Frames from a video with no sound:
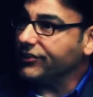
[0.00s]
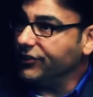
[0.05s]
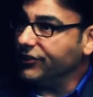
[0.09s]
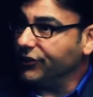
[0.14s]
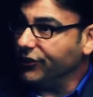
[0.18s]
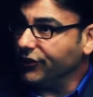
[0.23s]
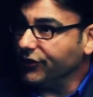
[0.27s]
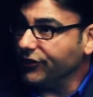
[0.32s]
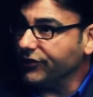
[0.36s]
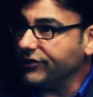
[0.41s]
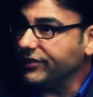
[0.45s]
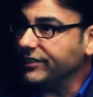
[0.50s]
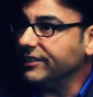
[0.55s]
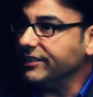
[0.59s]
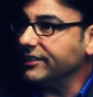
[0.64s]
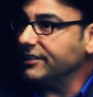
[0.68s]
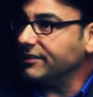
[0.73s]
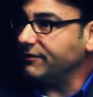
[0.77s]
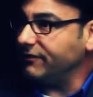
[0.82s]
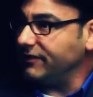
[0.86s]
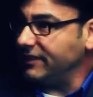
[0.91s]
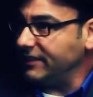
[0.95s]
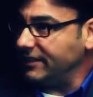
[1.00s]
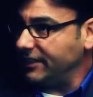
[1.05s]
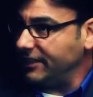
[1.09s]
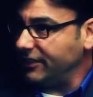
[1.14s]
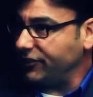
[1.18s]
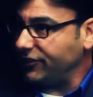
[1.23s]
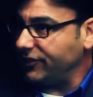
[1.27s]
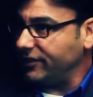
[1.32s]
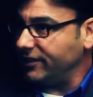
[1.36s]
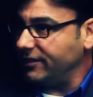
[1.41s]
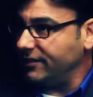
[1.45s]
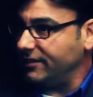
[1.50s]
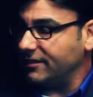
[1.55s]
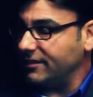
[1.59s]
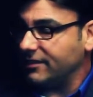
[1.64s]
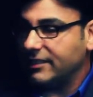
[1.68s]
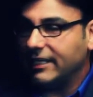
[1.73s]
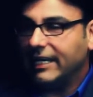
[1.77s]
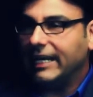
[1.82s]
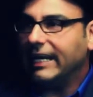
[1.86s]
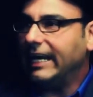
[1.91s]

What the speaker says: nurses, physicians,